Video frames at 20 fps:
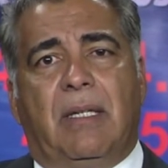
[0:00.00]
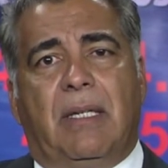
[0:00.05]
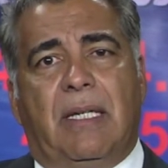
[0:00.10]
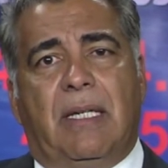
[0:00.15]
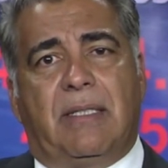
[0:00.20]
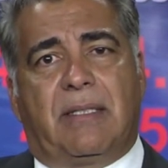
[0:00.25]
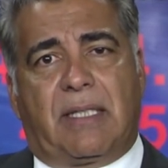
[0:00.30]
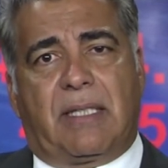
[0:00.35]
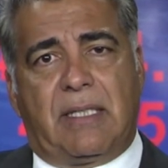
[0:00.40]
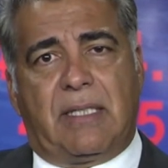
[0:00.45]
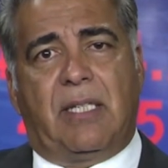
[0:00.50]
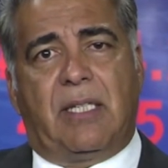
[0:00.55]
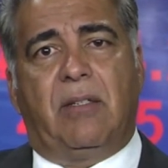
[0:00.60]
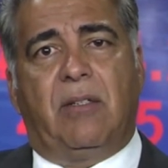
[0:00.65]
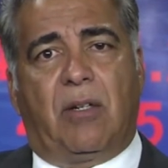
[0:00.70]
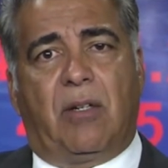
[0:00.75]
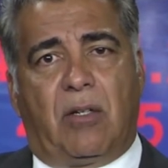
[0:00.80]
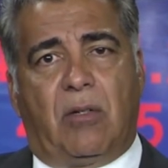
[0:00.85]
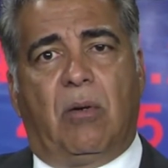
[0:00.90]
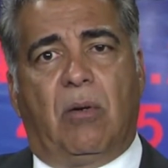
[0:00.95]
It's
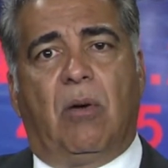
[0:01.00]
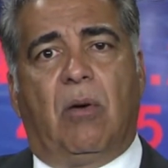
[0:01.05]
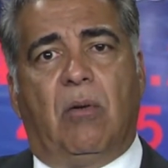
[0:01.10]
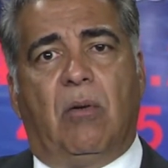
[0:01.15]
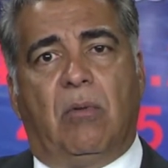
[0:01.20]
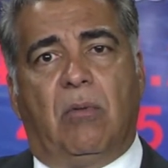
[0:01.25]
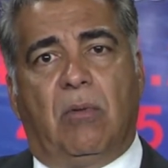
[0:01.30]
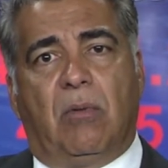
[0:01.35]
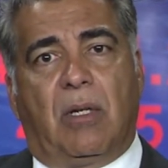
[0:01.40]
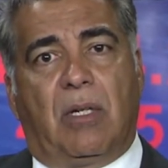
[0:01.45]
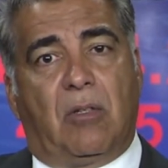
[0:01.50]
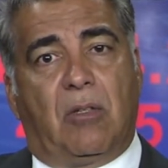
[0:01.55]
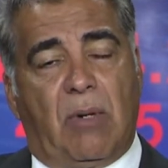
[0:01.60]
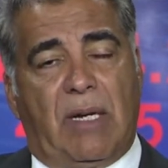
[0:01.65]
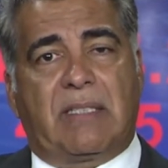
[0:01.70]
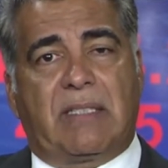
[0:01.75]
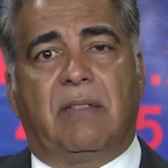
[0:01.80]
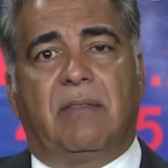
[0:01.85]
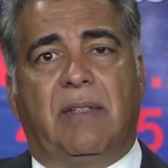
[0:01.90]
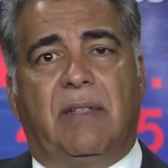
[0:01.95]
continued to grow
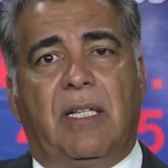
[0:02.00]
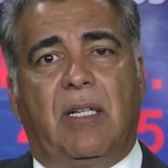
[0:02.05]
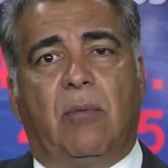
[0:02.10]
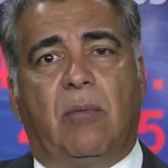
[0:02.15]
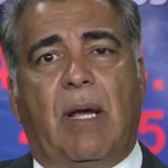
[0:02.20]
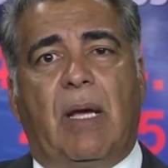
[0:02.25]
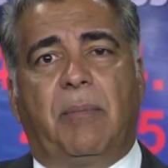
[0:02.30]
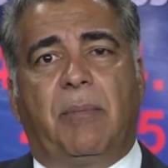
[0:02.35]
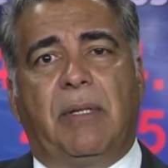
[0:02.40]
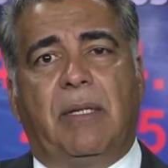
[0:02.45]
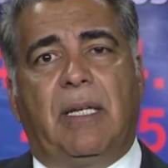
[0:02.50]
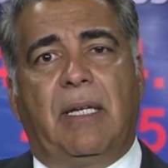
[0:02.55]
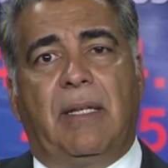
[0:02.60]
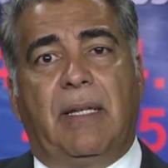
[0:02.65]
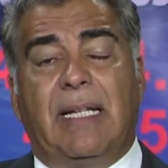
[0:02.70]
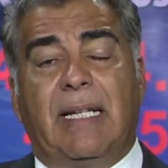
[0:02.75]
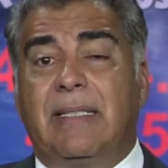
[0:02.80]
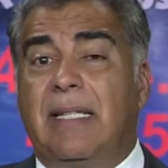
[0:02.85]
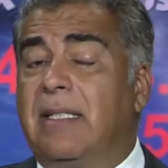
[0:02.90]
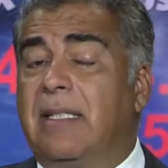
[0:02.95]
aggressively and rapidly, and
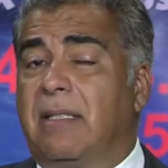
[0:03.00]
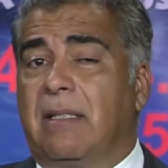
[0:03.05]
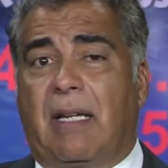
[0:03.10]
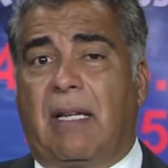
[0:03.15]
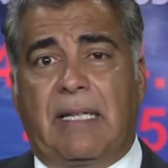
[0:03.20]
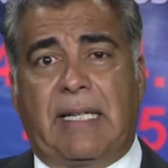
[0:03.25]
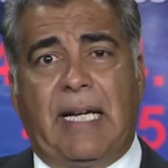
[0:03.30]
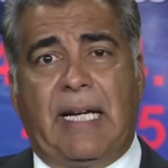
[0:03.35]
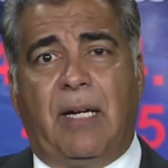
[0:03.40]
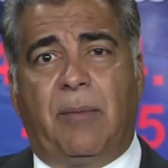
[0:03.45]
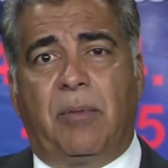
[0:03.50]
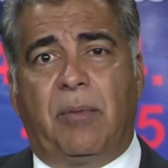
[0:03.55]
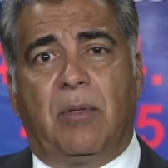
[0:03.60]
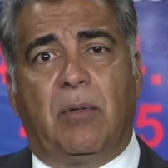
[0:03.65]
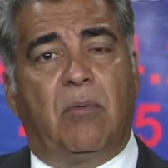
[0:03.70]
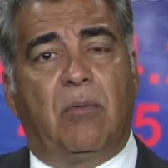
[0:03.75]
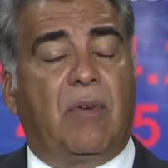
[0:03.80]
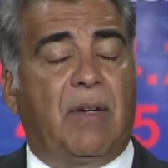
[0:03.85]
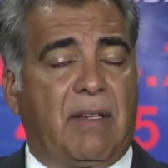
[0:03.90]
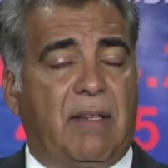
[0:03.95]
that takes a lot of capital,
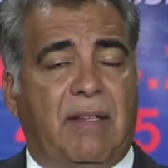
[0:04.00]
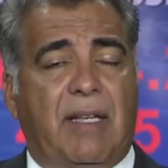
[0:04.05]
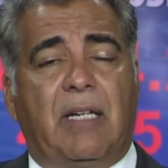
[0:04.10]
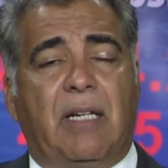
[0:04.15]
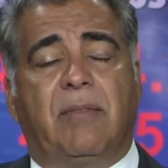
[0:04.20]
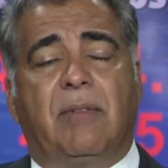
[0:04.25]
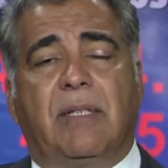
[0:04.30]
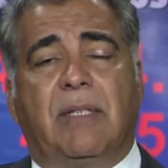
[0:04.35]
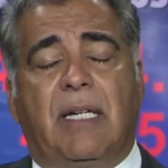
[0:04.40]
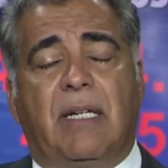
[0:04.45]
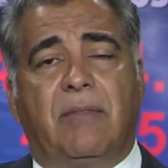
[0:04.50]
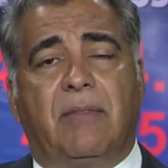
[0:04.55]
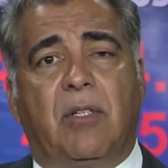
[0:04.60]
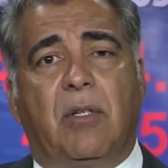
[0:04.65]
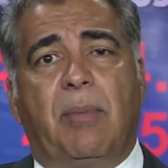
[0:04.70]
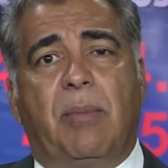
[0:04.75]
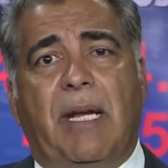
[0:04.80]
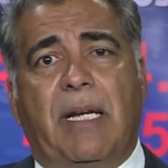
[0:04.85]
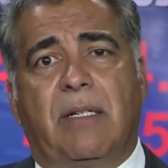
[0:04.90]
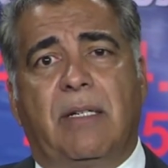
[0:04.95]
and we're very thankful to have
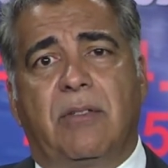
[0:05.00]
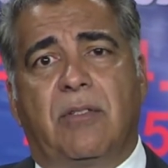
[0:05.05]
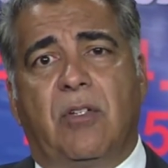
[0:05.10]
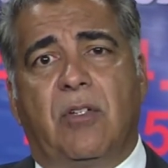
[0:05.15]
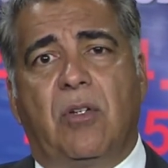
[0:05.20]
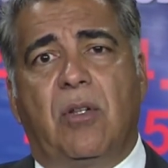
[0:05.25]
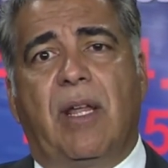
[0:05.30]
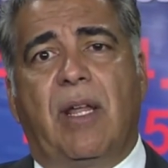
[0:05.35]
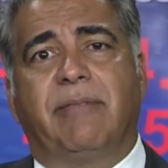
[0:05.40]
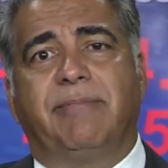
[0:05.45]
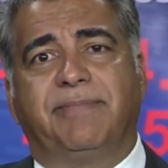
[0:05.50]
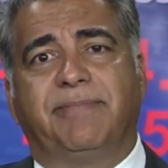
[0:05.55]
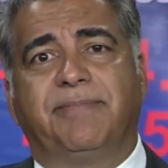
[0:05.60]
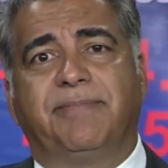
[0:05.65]
good bankers to do that.